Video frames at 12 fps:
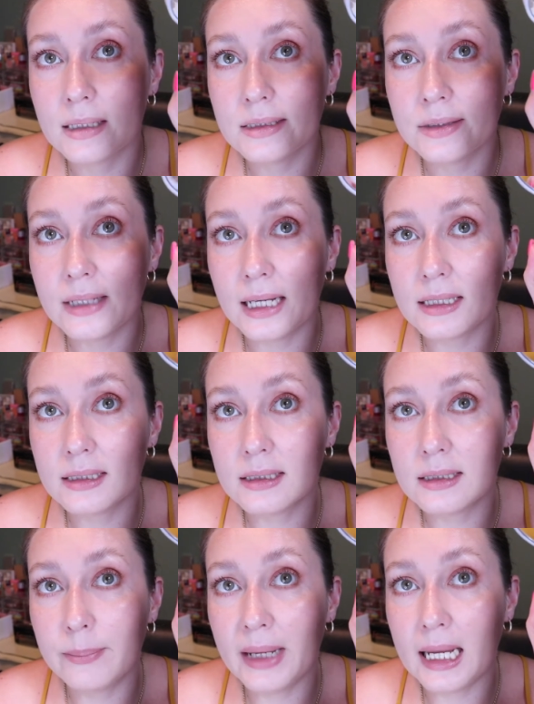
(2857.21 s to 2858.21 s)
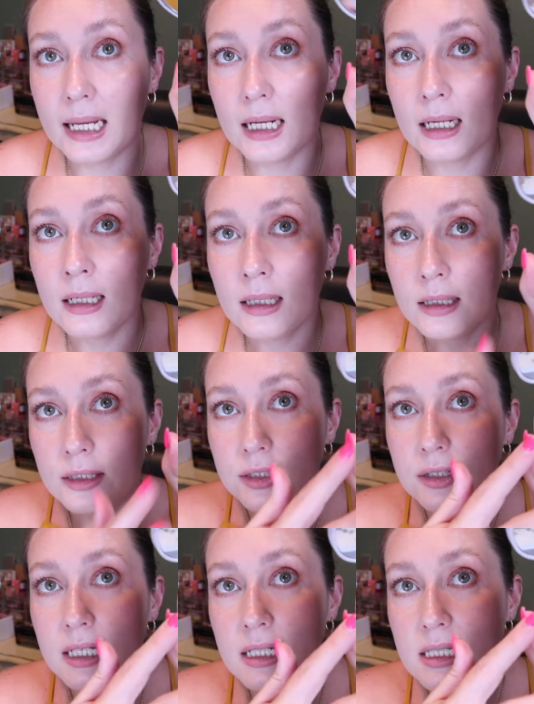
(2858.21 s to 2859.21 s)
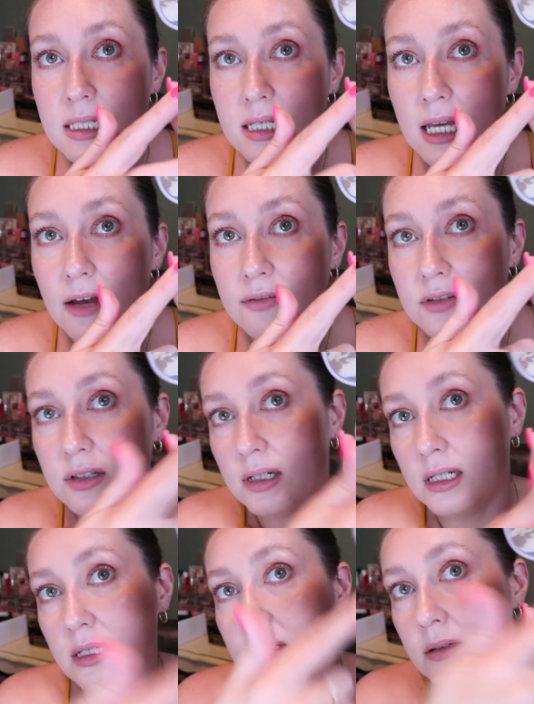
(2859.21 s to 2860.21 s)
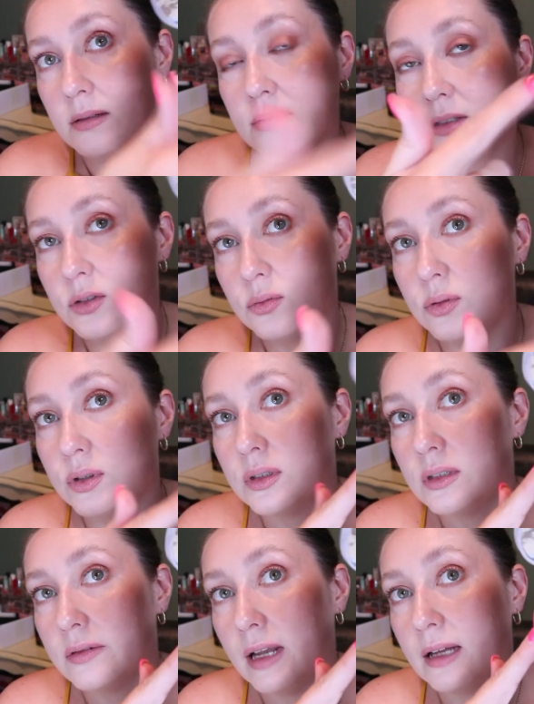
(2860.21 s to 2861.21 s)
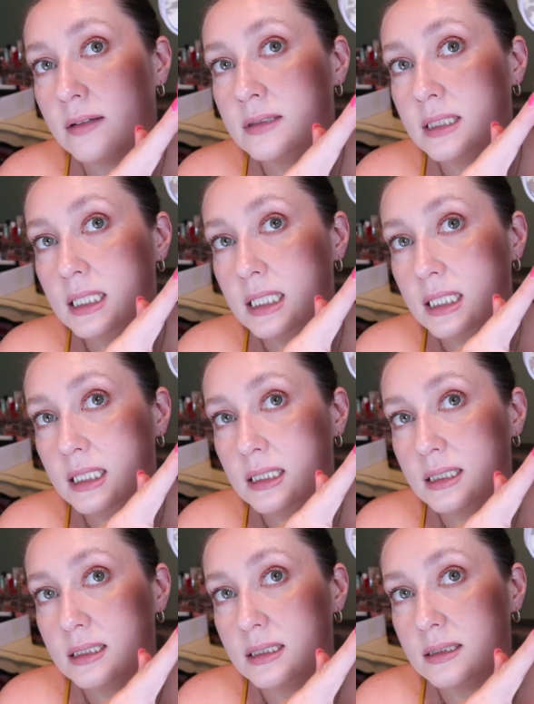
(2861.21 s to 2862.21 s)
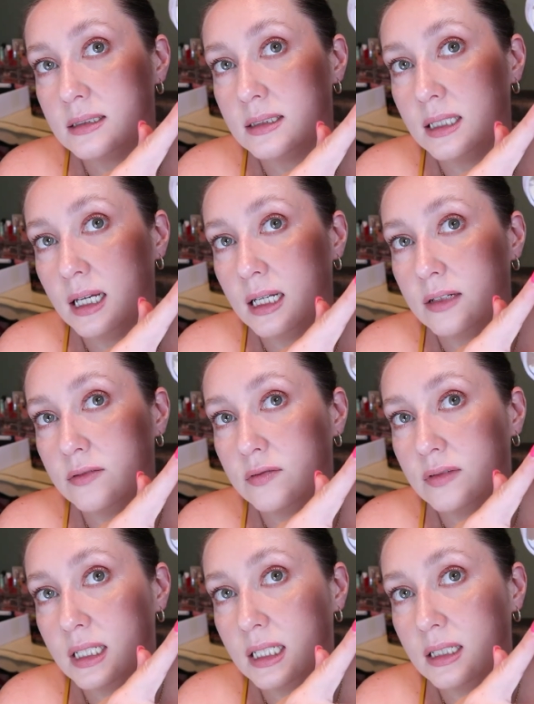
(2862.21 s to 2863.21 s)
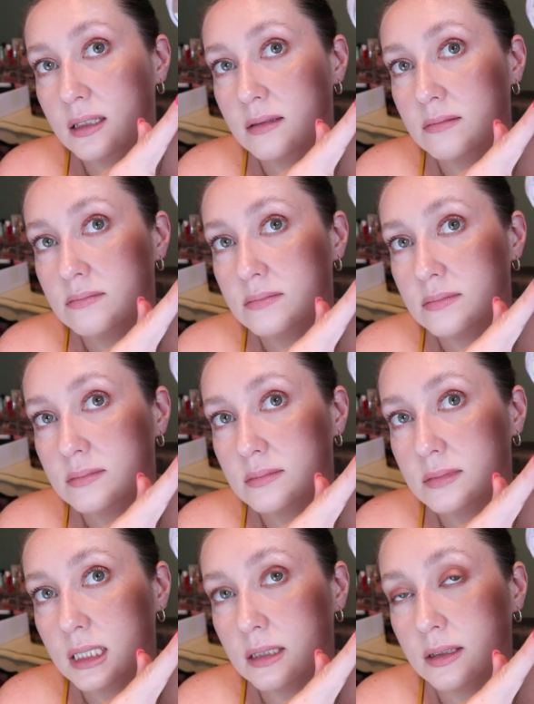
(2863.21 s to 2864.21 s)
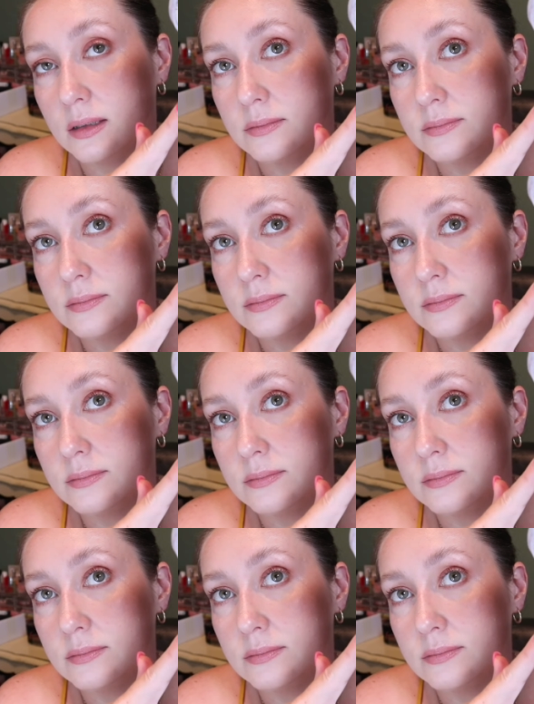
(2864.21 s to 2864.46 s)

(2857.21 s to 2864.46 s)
So that's the pan. You can see after I swirled around in it, kind of like, I don't know,